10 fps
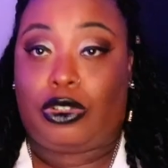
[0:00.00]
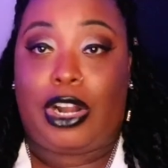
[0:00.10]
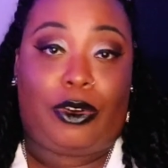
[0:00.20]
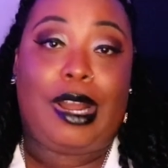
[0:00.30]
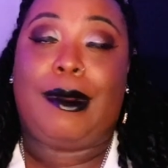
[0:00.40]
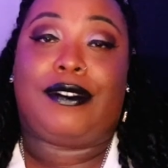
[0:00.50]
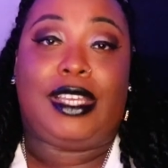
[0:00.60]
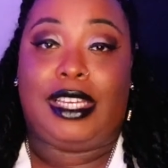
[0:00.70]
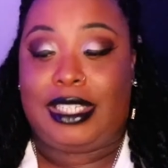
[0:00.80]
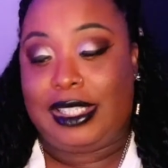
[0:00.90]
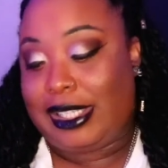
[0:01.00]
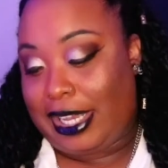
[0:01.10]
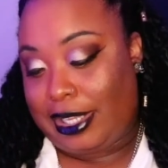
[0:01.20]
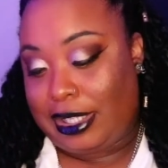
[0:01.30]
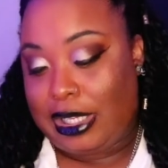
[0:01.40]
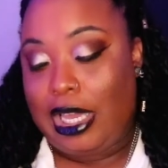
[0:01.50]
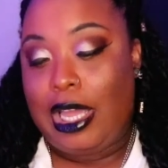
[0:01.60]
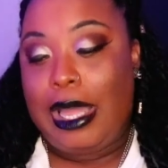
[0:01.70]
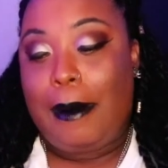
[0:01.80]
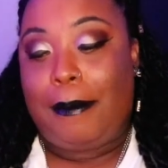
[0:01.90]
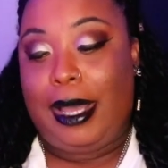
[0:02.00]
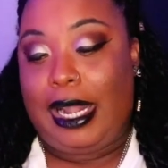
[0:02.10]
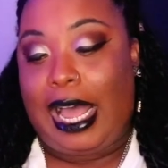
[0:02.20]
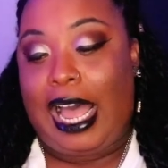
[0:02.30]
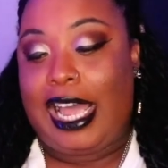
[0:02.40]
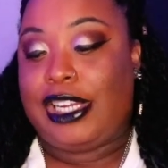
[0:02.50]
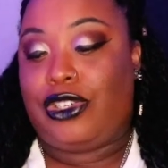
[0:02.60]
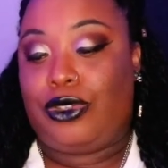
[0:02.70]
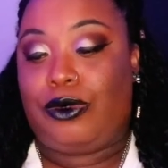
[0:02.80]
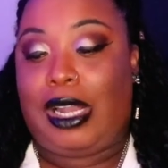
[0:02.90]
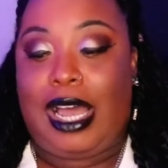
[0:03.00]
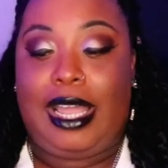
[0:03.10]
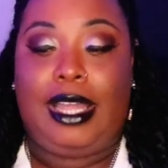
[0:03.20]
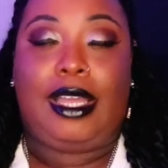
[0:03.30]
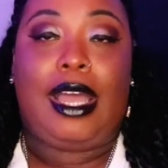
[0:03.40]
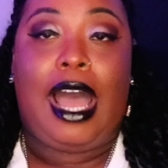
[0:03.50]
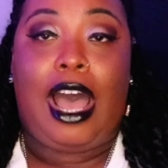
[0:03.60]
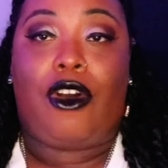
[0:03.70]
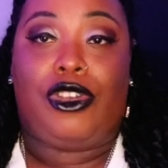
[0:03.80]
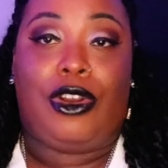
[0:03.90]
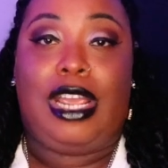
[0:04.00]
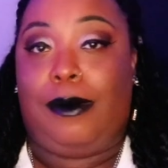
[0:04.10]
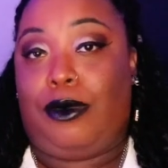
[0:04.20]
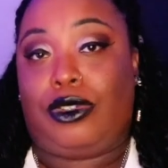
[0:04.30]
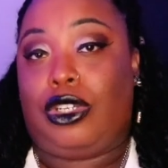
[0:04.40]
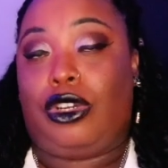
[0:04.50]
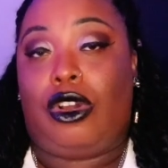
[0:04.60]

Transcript: try to cram everything in 10 seconds. But I do like how you're able to